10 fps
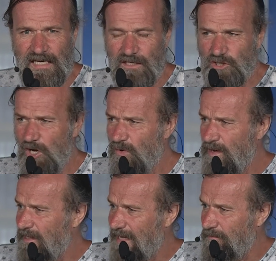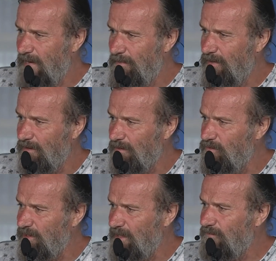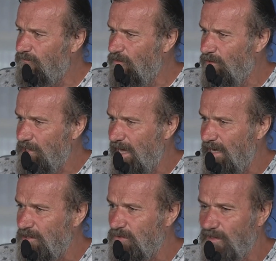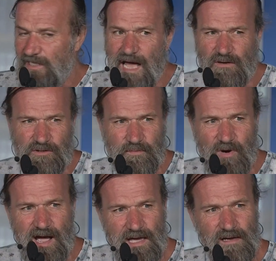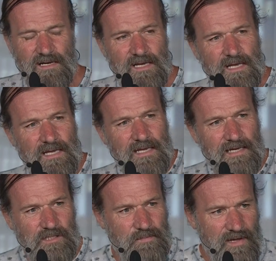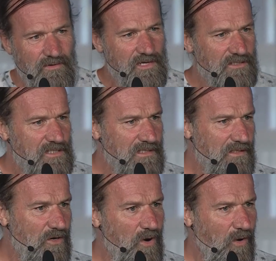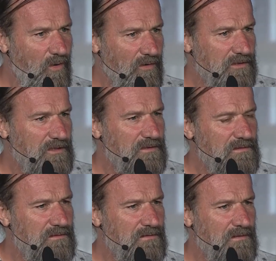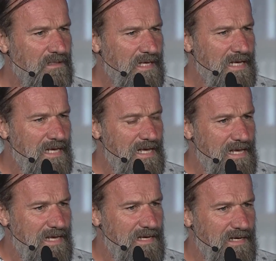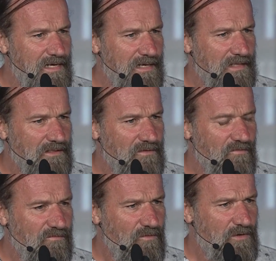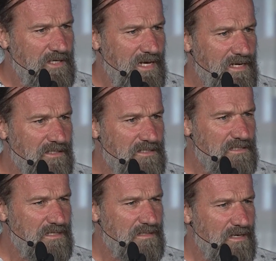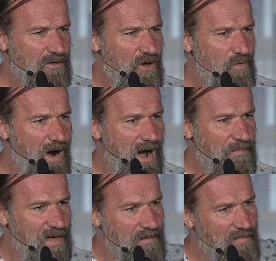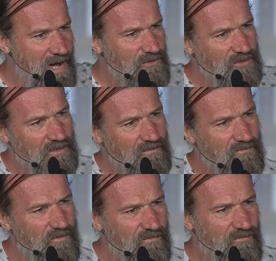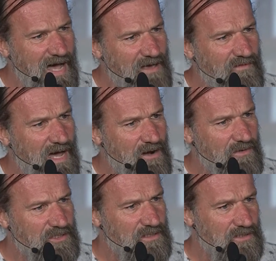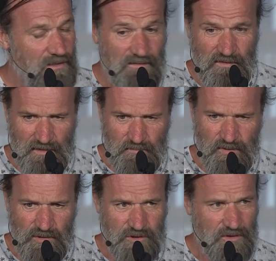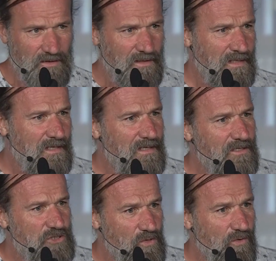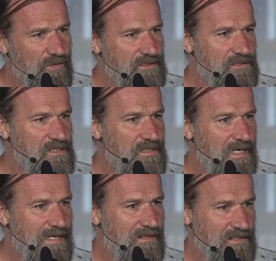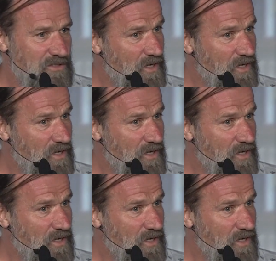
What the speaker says: showing that people within 4 days, without prior experience in the cold, in 4 days, go up a mountain for 5 hours in their boxer shorts. And that's